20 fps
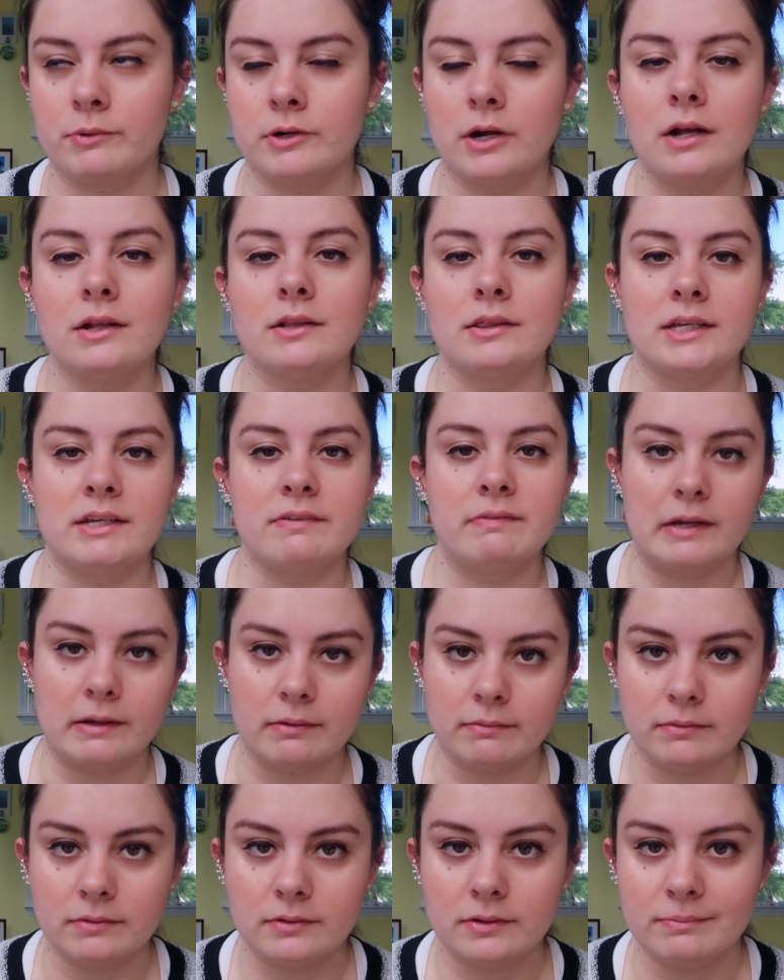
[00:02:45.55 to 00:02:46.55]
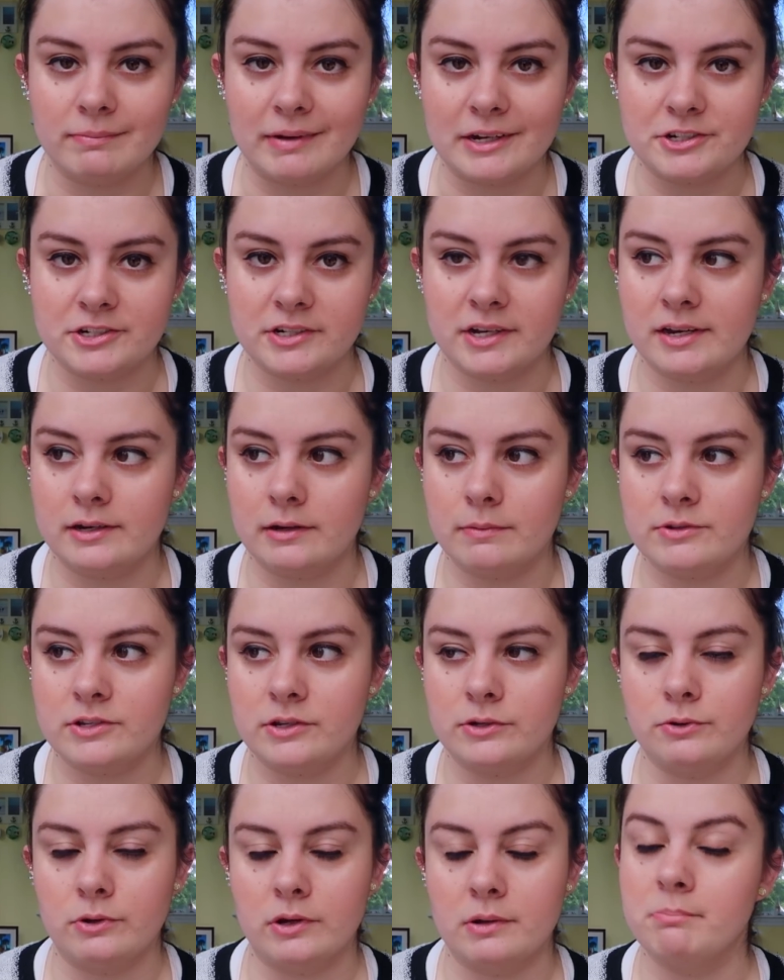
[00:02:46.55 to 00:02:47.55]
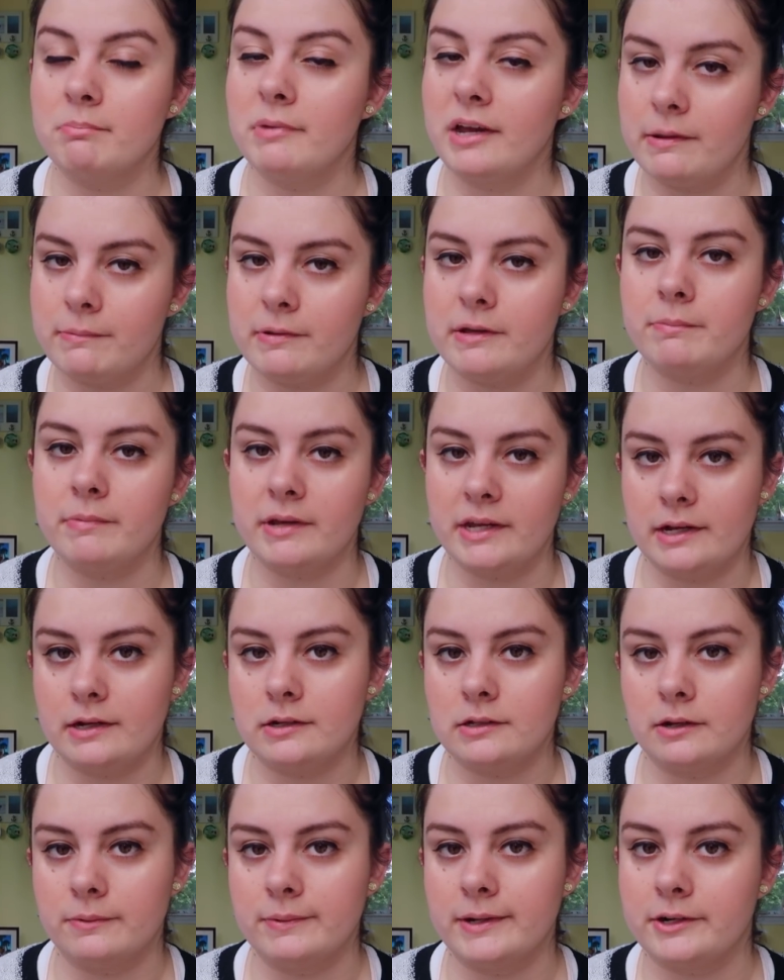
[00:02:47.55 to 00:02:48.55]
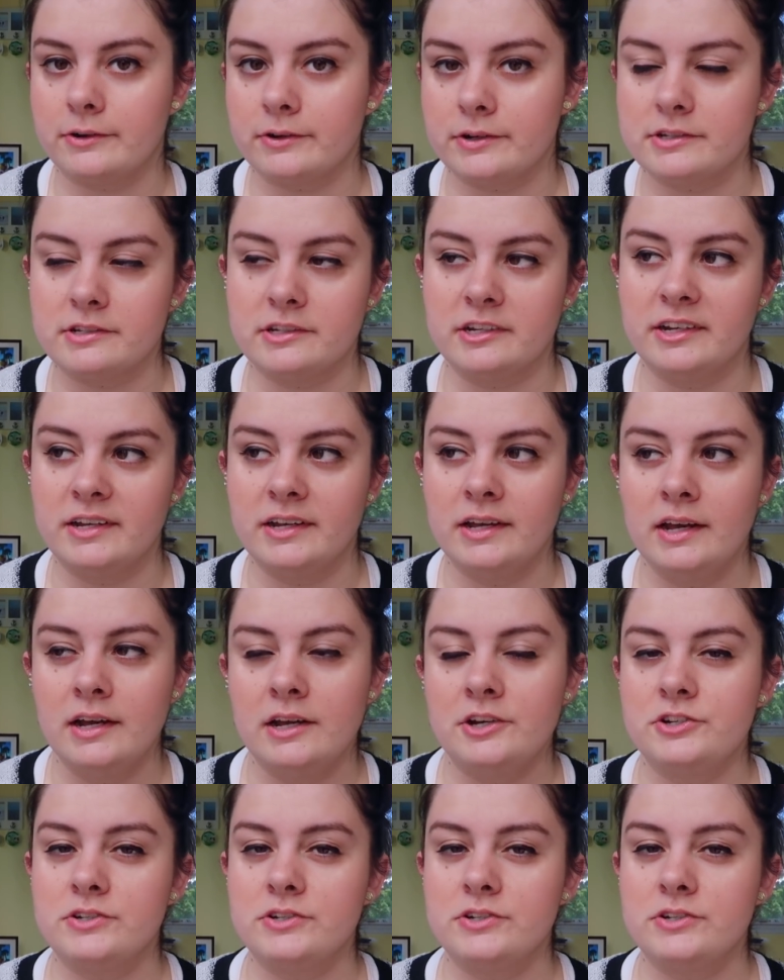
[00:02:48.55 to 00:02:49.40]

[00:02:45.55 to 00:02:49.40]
we're not leaving Magic Kingdom so you can maybe meet Chloe and Christy.